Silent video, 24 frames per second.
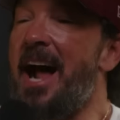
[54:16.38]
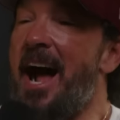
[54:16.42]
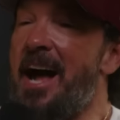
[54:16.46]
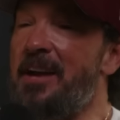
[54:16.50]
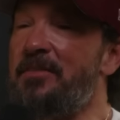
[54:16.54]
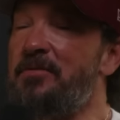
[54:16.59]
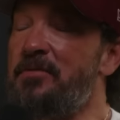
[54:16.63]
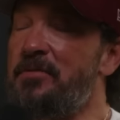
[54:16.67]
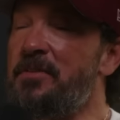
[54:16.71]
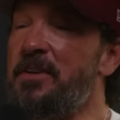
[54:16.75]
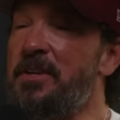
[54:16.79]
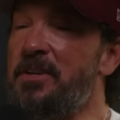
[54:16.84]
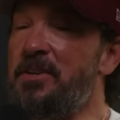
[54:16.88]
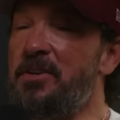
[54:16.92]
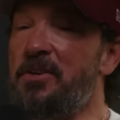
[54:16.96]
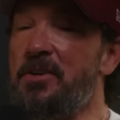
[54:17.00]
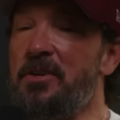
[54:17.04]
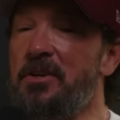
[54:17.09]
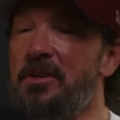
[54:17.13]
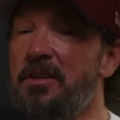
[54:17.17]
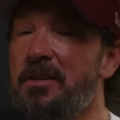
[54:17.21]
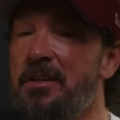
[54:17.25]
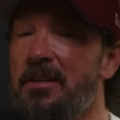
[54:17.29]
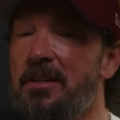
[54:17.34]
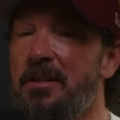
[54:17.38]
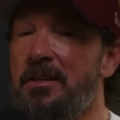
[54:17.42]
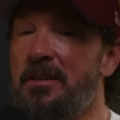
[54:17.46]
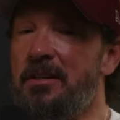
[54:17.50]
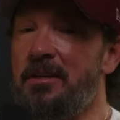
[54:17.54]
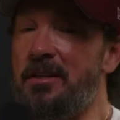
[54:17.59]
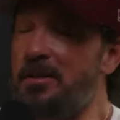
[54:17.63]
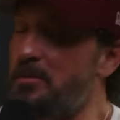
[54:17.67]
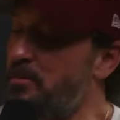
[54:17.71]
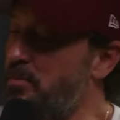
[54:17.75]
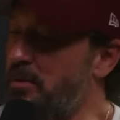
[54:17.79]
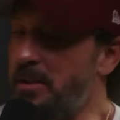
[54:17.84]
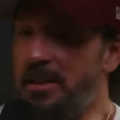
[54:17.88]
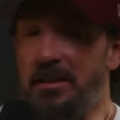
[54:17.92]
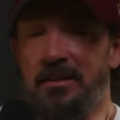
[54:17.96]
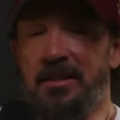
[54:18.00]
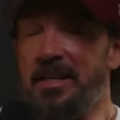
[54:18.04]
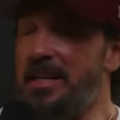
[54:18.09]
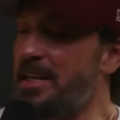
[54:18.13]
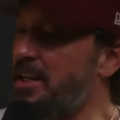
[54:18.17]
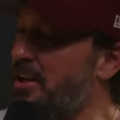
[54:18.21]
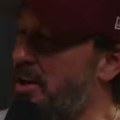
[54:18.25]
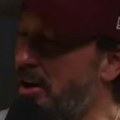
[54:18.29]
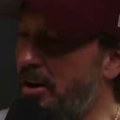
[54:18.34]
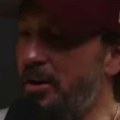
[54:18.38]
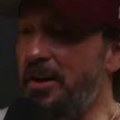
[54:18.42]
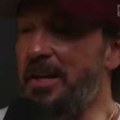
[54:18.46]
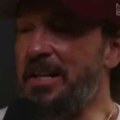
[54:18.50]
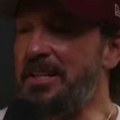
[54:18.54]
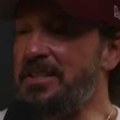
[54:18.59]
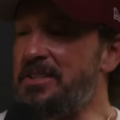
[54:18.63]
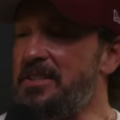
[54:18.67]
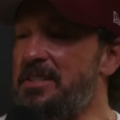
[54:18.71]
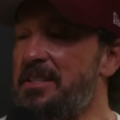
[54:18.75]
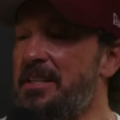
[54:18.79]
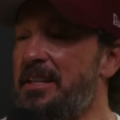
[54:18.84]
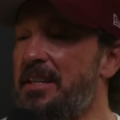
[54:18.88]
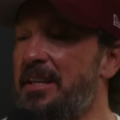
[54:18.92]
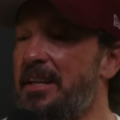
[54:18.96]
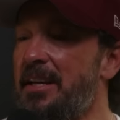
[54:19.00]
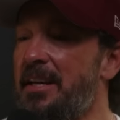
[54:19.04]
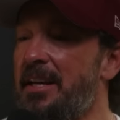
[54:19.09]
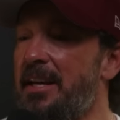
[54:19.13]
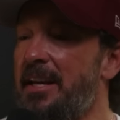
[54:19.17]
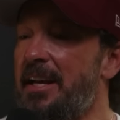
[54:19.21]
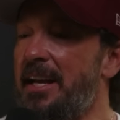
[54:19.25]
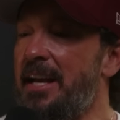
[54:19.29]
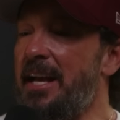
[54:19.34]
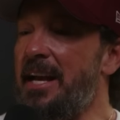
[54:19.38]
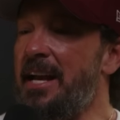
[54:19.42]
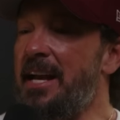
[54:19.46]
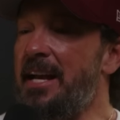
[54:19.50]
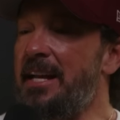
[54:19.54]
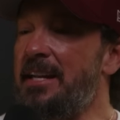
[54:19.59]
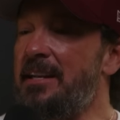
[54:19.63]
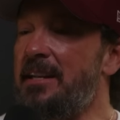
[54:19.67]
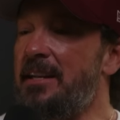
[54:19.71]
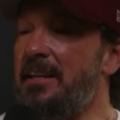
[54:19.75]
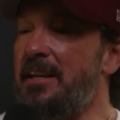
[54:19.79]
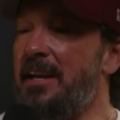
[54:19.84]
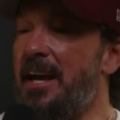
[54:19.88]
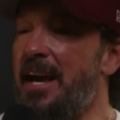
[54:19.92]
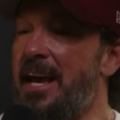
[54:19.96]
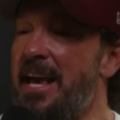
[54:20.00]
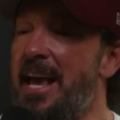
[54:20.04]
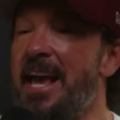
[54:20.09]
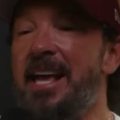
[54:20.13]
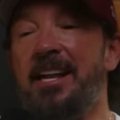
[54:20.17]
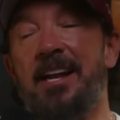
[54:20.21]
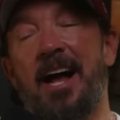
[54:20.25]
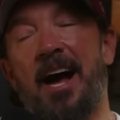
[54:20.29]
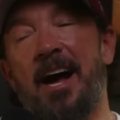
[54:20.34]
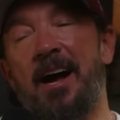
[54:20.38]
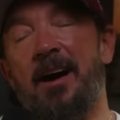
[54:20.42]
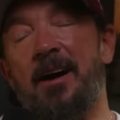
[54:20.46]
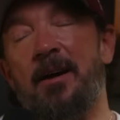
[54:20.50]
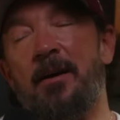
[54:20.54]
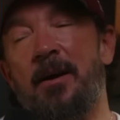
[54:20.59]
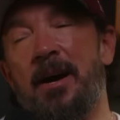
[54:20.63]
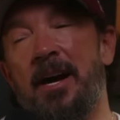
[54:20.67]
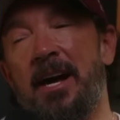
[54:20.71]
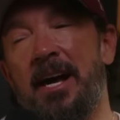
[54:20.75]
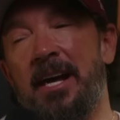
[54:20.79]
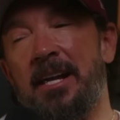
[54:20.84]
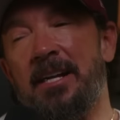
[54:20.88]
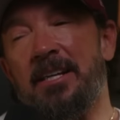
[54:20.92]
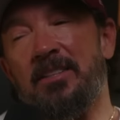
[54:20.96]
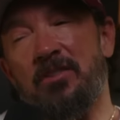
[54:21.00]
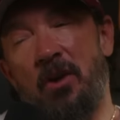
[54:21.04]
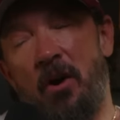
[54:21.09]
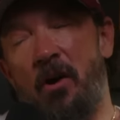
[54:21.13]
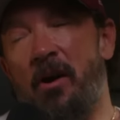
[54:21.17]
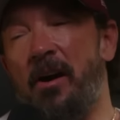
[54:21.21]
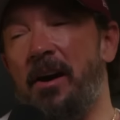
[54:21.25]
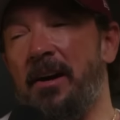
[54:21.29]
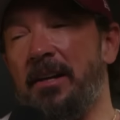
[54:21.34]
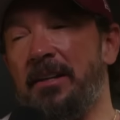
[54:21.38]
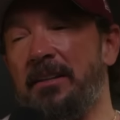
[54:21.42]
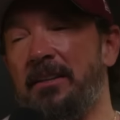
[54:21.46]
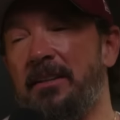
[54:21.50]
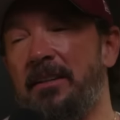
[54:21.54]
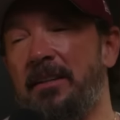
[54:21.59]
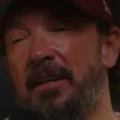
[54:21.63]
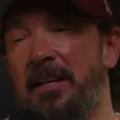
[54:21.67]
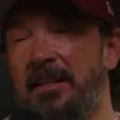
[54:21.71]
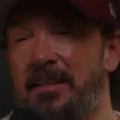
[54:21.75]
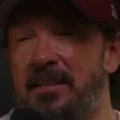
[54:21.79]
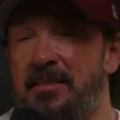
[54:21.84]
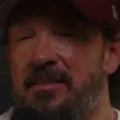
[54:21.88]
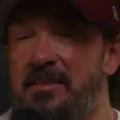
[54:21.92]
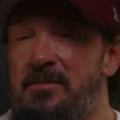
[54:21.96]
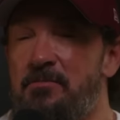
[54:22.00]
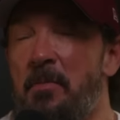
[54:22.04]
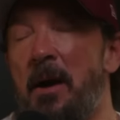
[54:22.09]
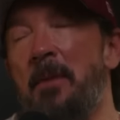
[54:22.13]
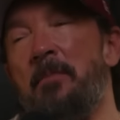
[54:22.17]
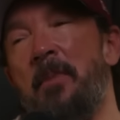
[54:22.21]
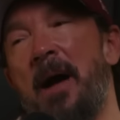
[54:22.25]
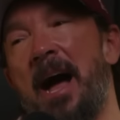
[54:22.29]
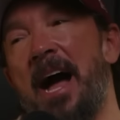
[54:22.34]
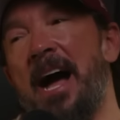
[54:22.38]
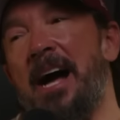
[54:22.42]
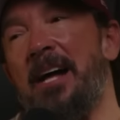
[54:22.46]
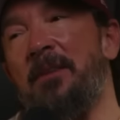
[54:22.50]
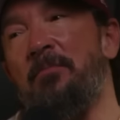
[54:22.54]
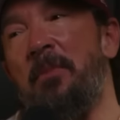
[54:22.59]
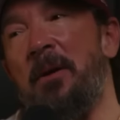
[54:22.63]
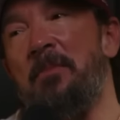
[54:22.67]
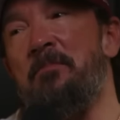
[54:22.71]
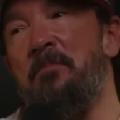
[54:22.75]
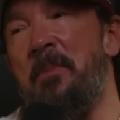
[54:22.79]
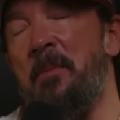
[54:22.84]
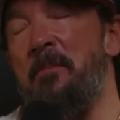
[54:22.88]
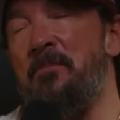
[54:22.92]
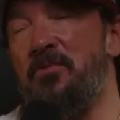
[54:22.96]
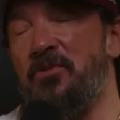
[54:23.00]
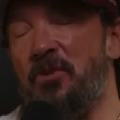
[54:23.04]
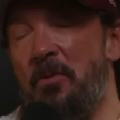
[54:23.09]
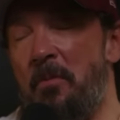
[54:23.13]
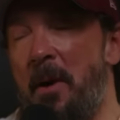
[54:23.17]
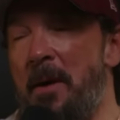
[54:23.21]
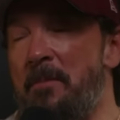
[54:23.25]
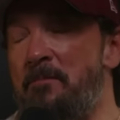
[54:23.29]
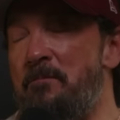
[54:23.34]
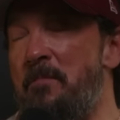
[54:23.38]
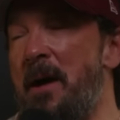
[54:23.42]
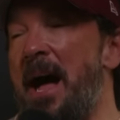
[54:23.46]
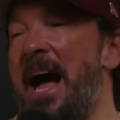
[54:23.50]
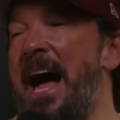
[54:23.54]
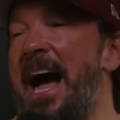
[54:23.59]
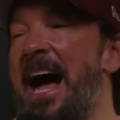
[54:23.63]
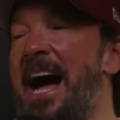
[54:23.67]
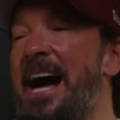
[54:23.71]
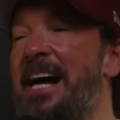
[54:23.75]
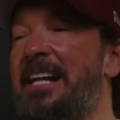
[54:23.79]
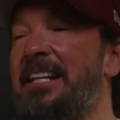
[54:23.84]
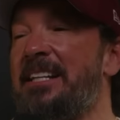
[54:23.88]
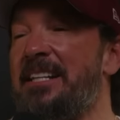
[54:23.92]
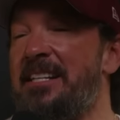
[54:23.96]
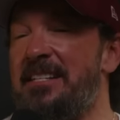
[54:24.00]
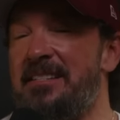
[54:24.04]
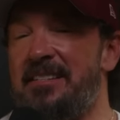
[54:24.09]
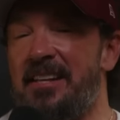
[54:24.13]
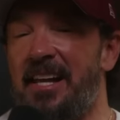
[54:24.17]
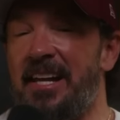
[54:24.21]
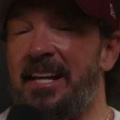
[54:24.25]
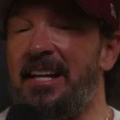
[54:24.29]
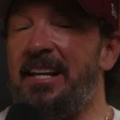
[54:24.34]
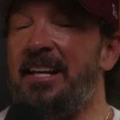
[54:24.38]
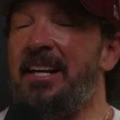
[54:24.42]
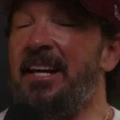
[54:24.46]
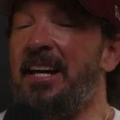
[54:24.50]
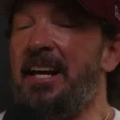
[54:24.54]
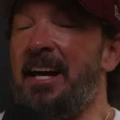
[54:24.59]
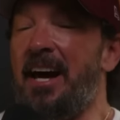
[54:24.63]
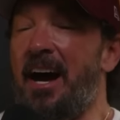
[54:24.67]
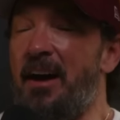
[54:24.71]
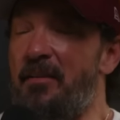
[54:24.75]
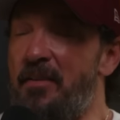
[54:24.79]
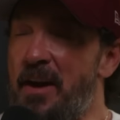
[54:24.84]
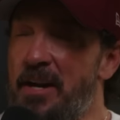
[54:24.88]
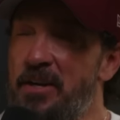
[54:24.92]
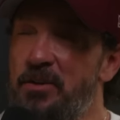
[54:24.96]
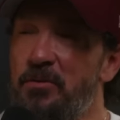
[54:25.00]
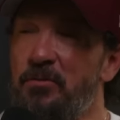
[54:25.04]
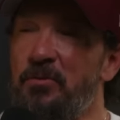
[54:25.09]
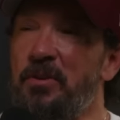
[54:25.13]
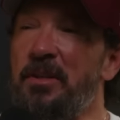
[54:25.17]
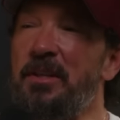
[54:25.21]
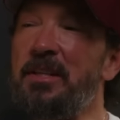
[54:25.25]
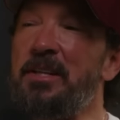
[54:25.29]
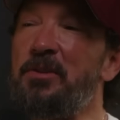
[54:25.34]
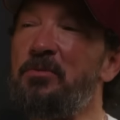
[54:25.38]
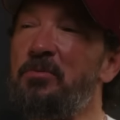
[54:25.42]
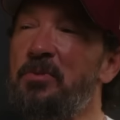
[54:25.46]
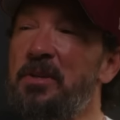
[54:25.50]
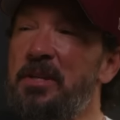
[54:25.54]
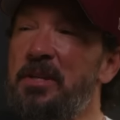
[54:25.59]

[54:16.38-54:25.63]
I feel completely encouraged, and it's hard. And this is my bad. So my bad is like I've had to really